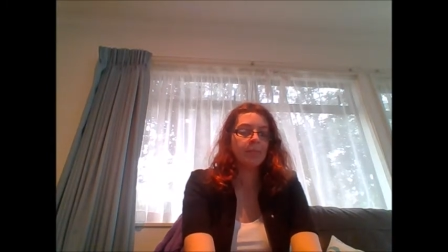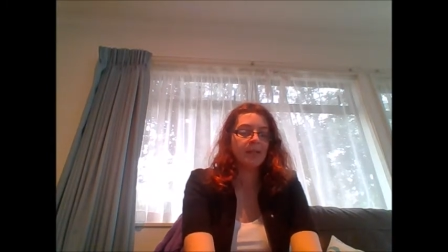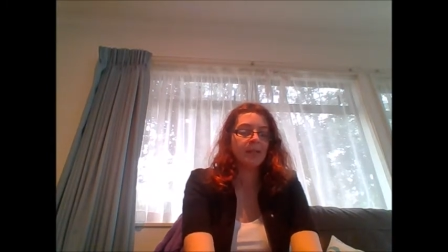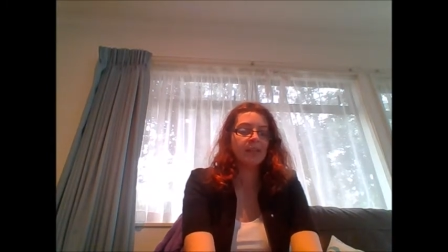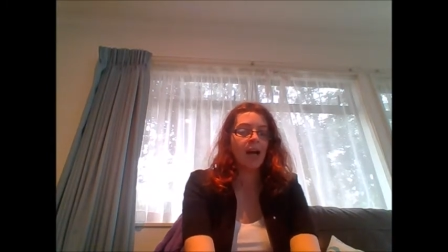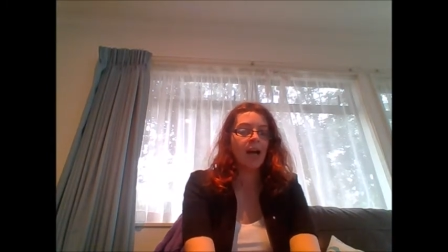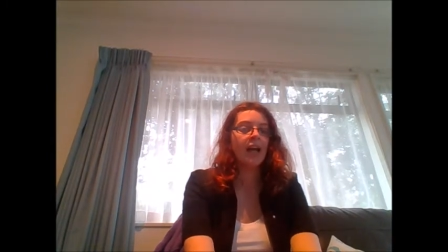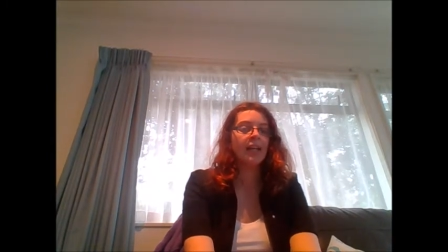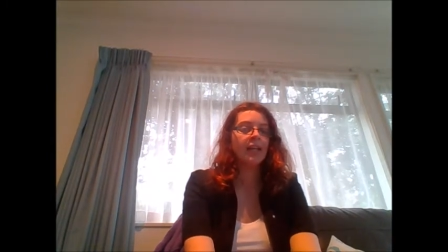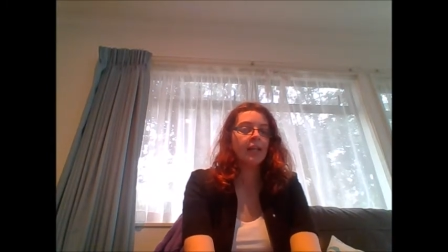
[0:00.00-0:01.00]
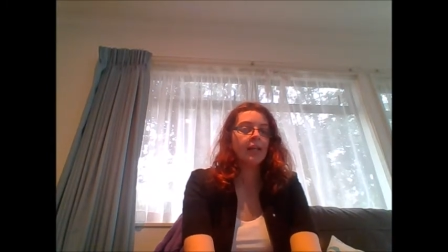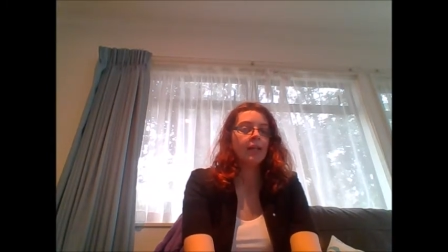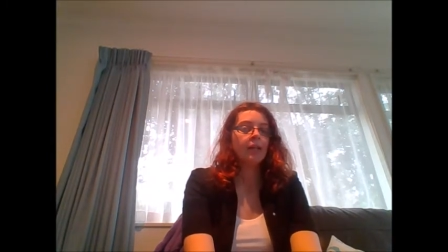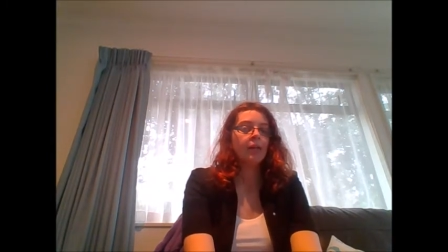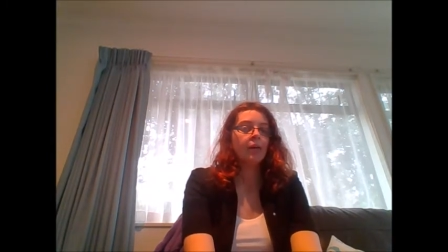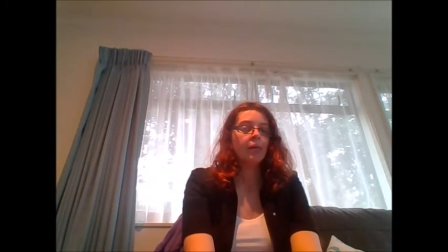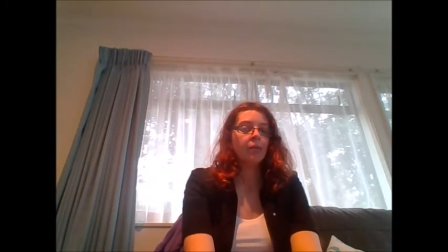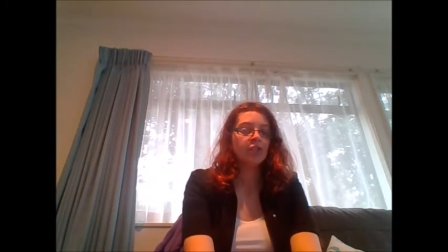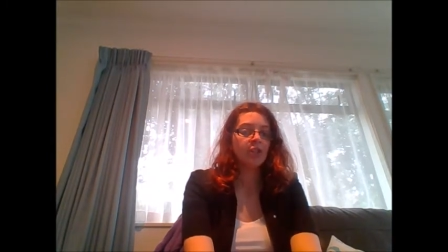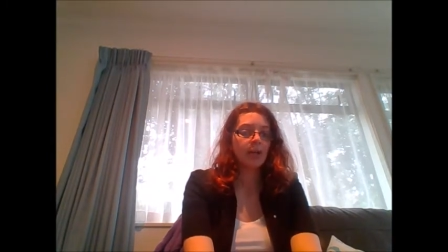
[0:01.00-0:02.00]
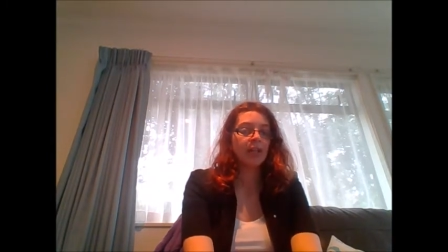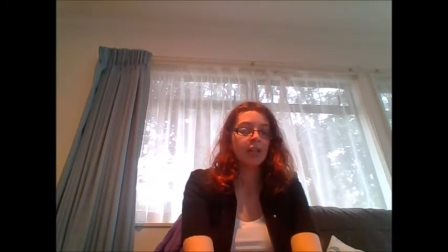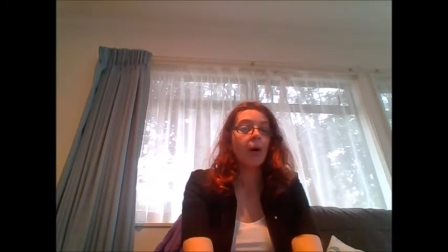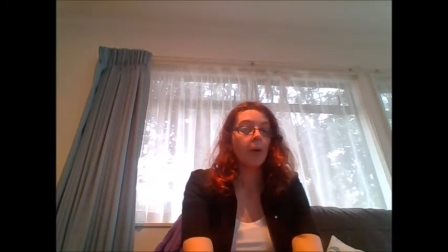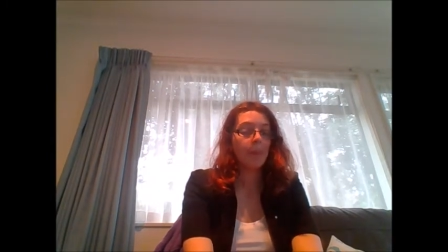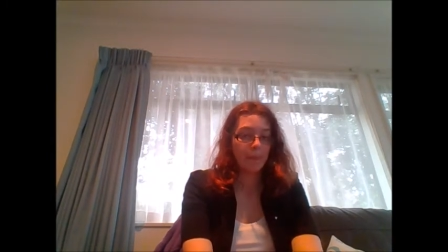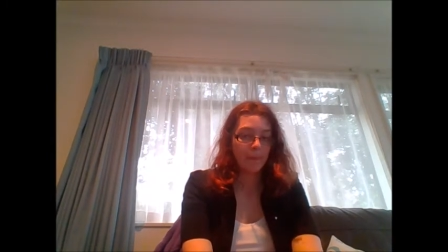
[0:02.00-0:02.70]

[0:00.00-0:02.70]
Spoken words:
because I was gonna go.